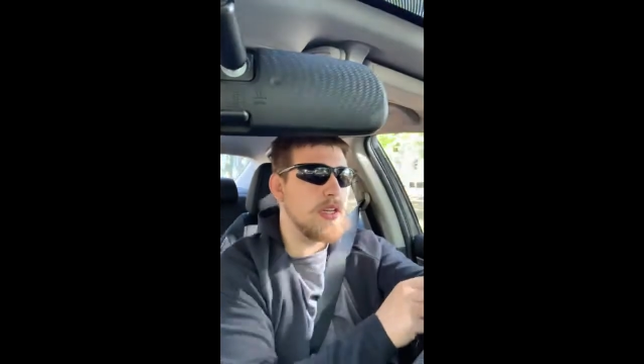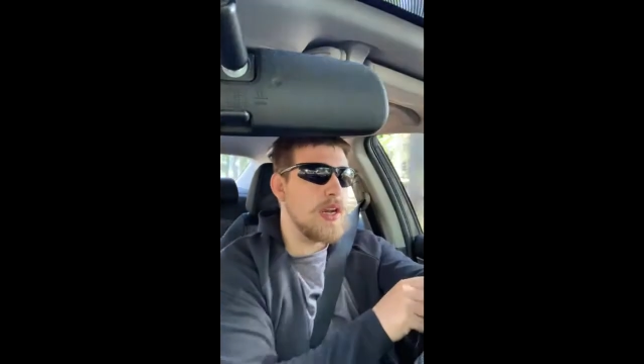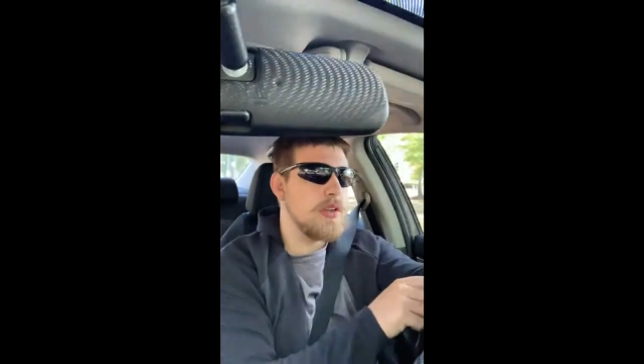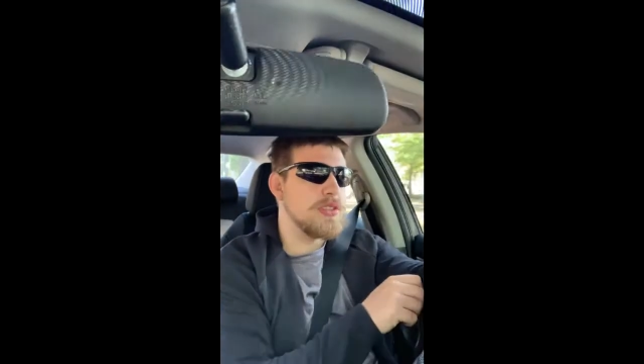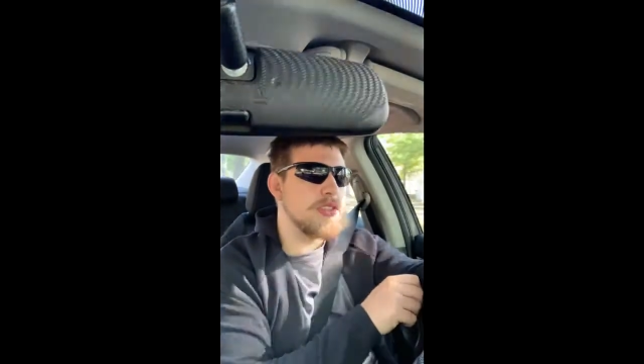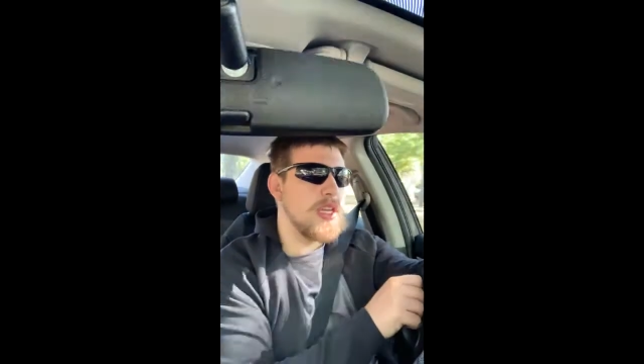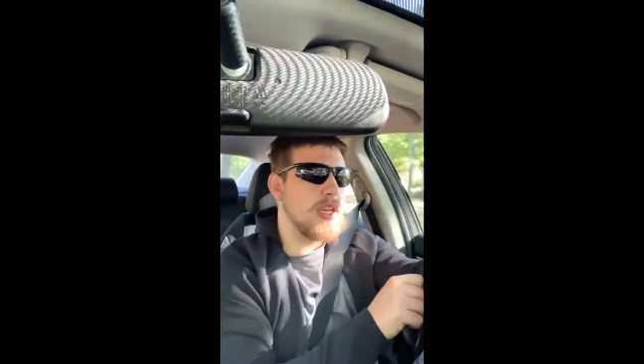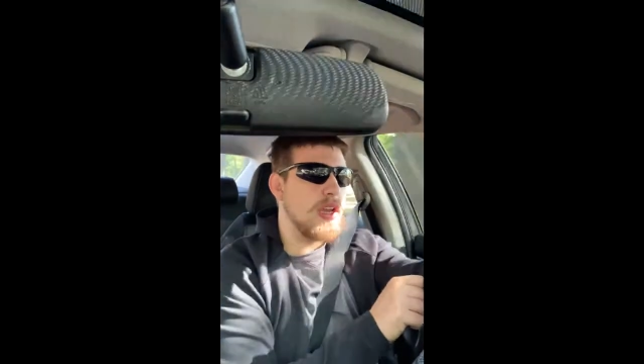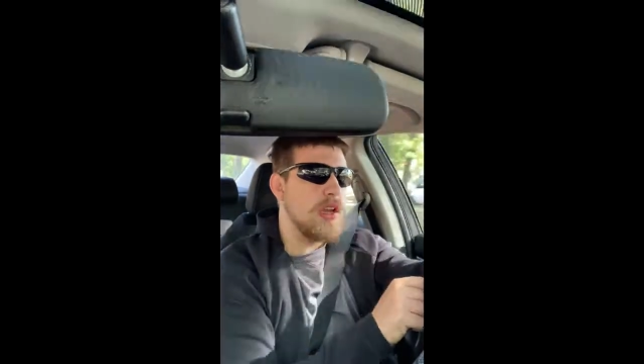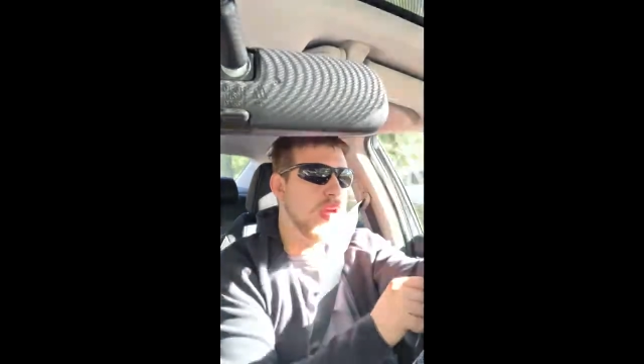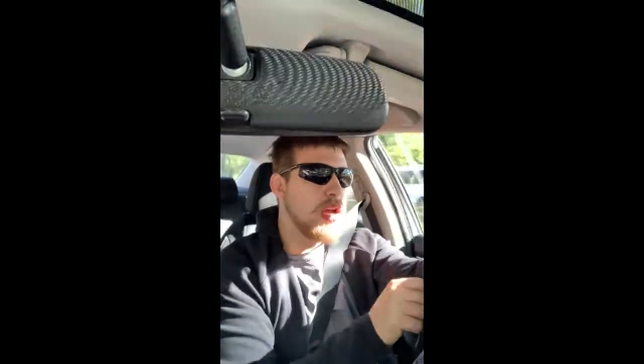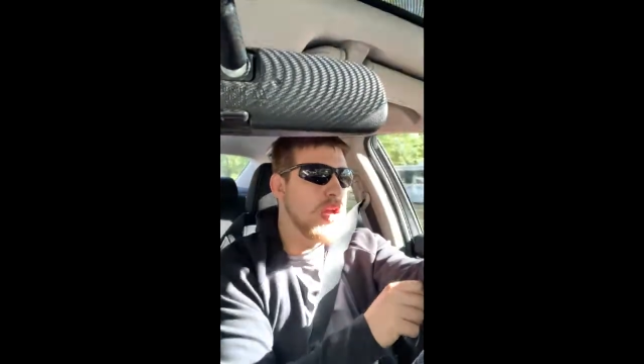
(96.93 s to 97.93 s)
And I was like,
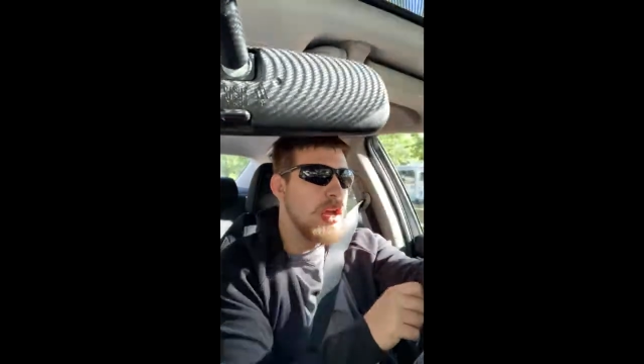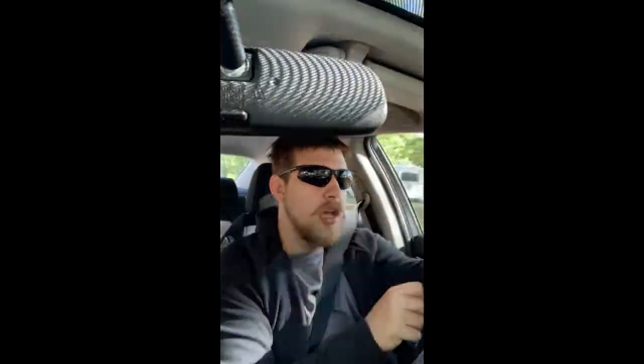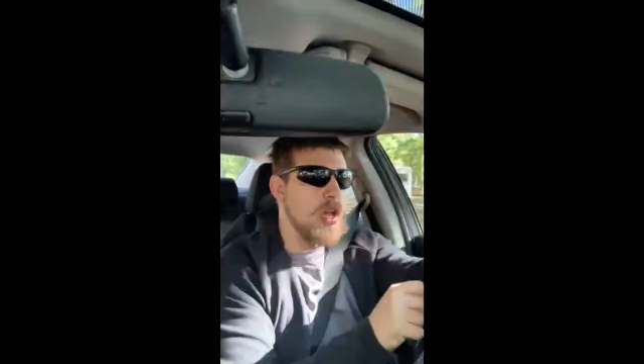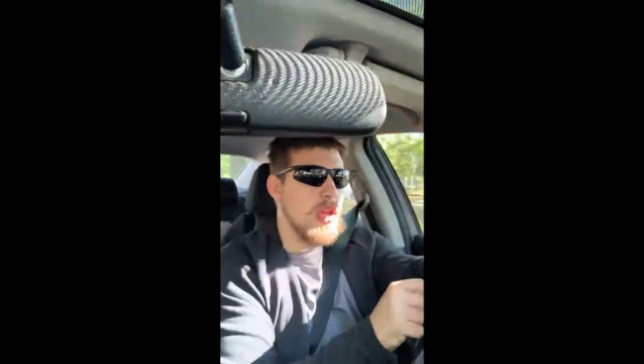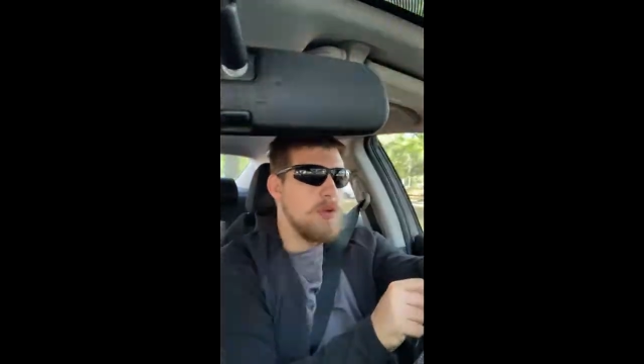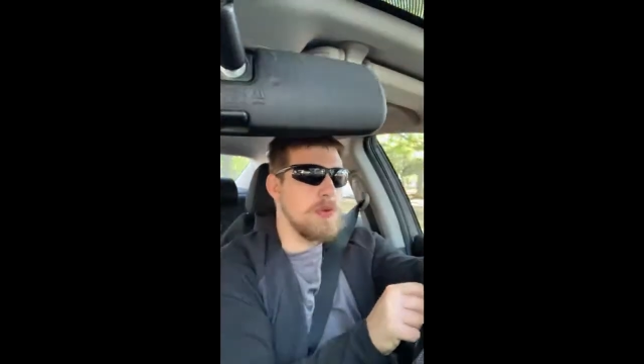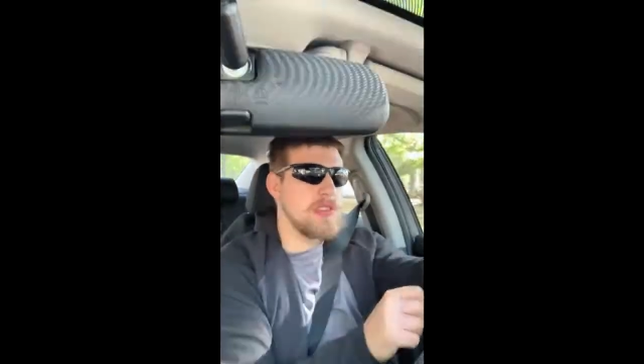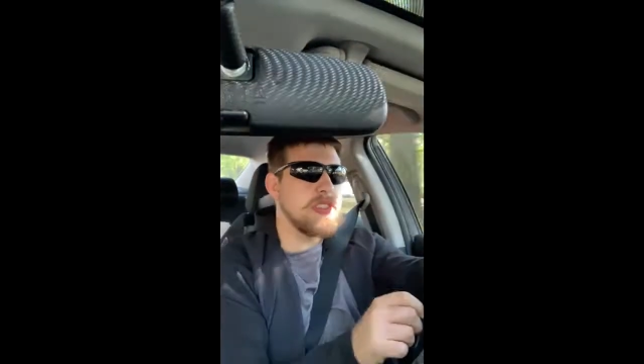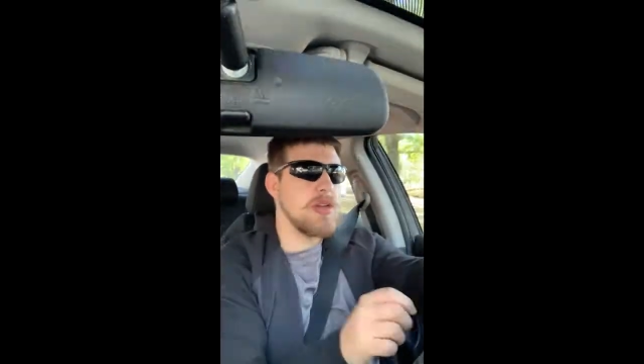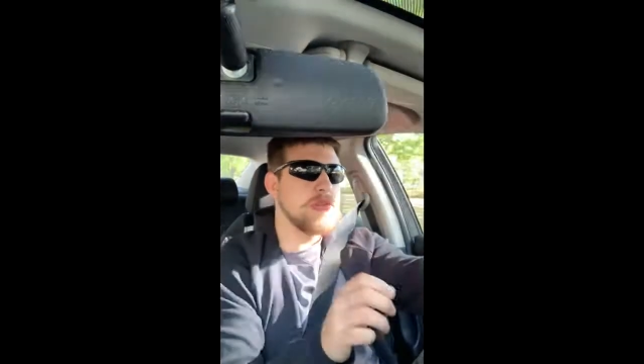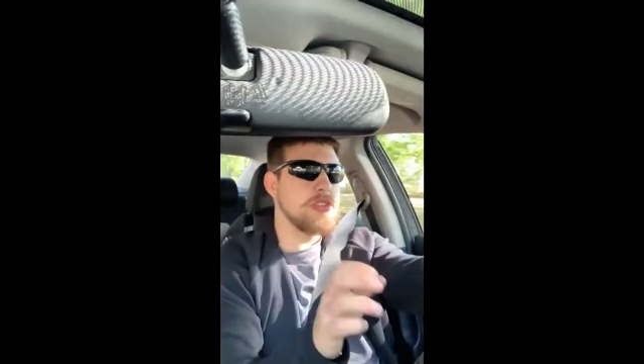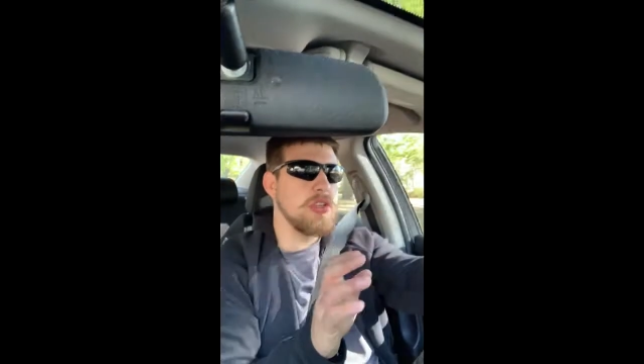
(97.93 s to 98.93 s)
and once
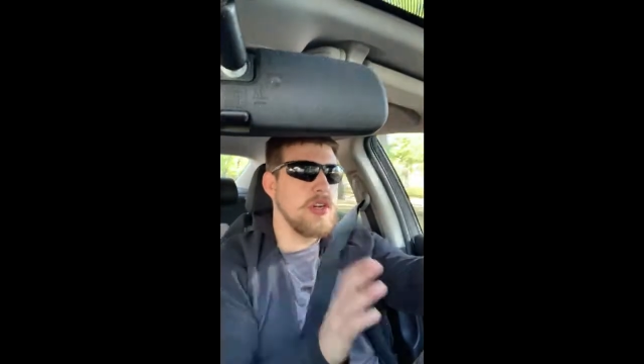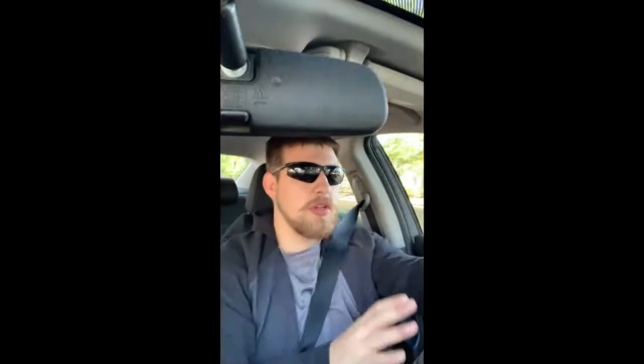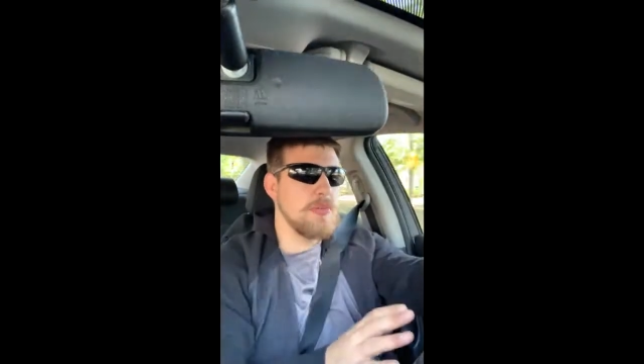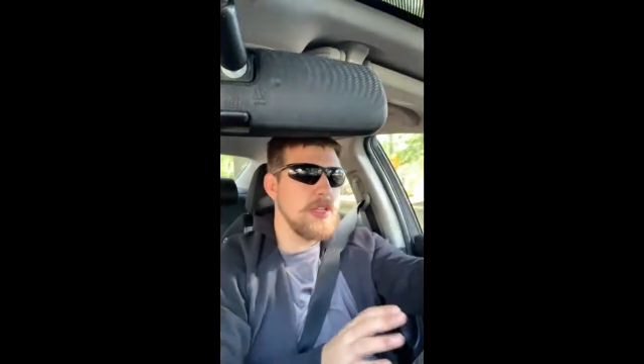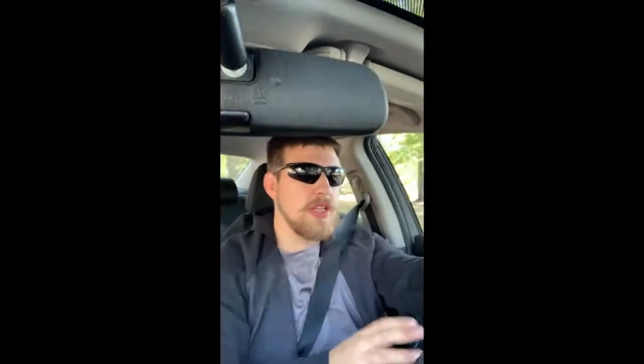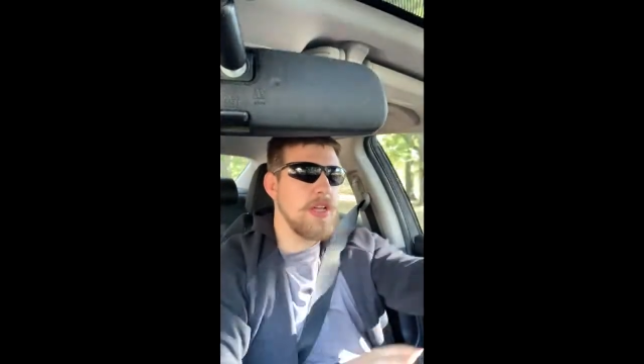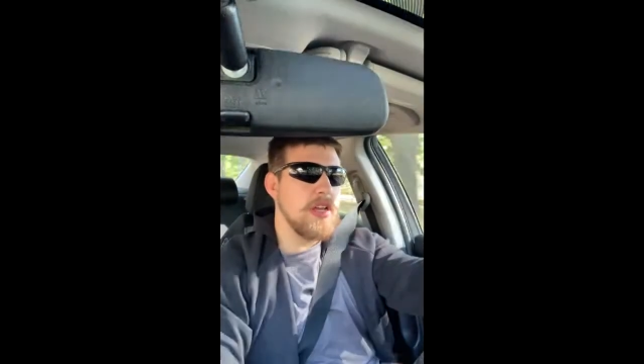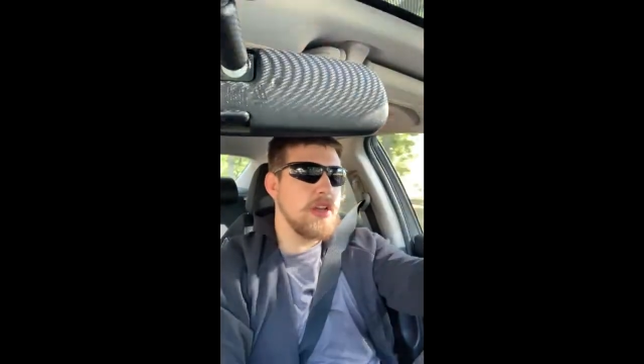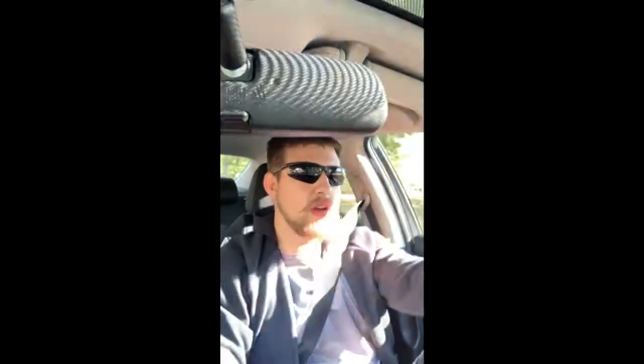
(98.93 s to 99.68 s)
that was starting to be like,